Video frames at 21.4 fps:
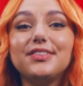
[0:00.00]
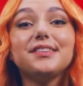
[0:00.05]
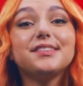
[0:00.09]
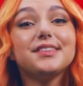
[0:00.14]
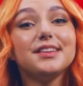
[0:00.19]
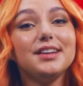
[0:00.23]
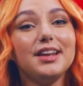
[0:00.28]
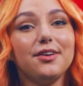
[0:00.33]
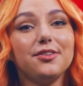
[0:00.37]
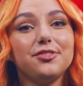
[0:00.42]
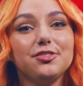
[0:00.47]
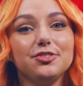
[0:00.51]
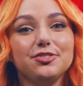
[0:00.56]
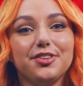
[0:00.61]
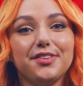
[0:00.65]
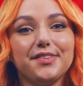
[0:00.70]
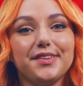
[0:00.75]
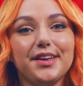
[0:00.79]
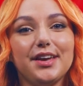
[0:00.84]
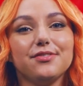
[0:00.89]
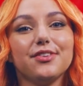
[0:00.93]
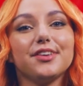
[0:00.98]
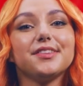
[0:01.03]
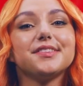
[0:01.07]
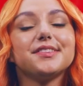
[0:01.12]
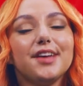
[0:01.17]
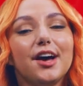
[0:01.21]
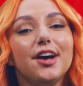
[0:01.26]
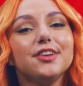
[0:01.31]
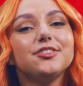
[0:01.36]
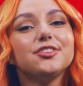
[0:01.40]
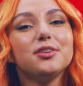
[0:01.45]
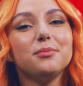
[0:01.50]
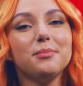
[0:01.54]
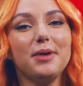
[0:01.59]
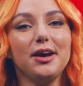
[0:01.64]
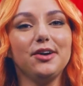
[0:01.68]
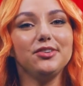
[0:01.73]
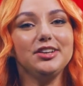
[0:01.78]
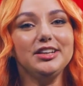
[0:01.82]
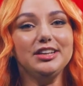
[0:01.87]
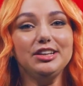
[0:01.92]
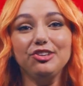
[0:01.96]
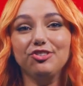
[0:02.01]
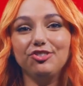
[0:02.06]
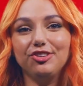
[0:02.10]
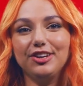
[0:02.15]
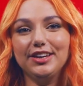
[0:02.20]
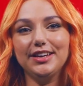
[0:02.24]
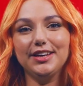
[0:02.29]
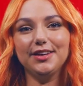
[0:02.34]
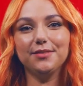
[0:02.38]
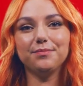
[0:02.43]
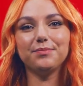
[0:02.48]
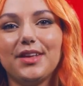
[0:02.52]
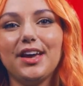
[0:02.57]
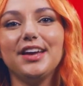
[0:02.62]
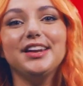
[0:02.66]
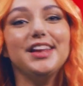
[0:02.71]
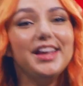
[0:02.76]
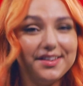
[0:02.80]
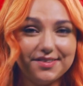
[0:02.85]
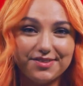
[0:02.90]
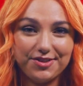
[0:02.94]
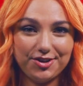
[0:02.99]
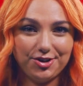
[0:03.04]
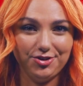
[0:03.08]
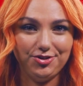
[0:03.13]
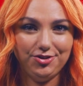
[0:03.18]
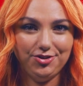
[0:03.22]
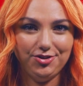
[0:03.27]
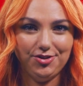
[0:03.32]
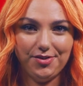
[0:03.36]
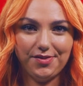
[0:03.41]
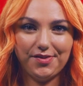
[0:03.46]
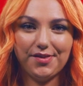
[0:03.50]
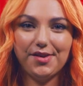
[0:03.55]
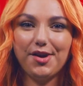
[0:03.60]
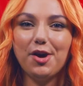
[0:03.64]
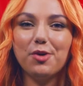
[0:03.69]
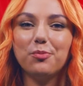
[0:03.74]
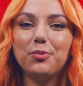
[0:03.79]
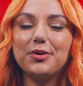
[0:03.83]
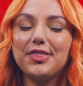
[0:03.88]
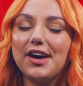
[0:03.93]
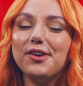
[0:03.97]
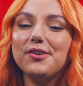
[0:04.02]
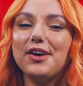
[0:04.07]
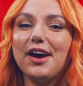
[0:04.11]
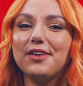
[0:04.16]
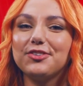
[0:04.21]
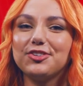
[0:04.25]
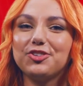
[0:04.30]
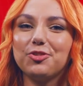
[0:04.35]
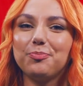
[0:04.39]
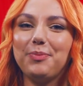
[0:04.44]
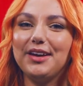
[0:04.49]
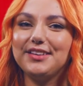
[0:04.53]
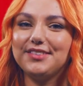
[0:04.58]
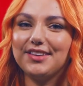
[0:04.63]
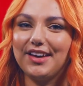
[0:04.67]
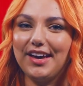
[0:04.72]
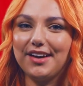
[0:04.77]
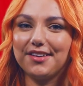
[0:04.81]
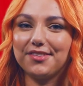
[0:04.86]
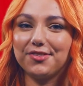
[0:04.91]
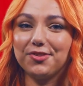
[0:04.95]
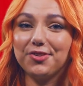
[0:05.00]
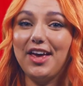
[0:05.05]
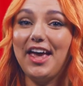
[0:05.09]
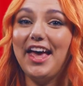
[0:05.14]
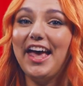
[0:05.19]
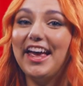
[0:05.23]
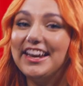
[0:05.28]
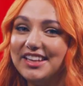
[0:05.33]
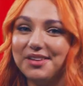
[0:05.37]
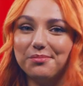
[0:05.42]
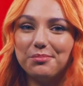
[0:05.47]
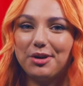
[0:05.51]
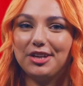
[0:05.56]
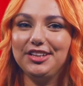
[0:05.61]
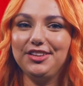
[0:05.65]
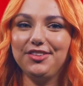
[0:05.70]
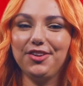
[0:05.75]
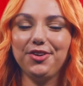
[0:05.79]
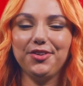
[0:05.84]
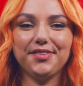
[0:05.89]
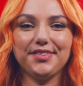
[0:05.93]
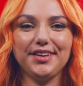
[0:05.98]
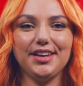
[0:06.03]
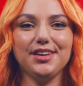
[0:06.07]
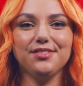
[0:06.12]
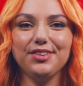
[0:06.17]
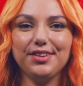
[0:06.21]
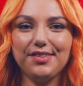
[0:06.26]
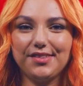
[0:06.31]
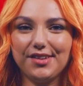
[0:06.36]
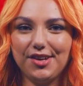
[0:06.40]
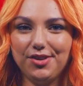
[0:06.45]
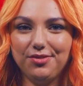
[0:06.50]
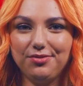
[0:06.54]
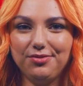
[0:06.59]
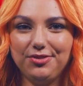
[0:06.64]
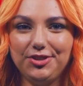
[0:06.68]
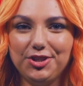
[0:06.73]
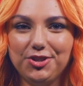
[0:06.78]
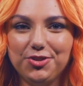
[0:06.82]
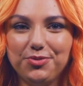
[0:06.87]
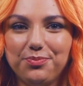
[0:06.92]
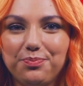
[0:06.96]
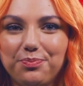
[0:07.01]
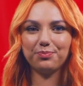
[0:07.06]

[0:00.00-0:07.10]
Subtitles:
This allows you to save a certain amount each year. And here's the good news, without having to pay tax on any money those savings earn for you.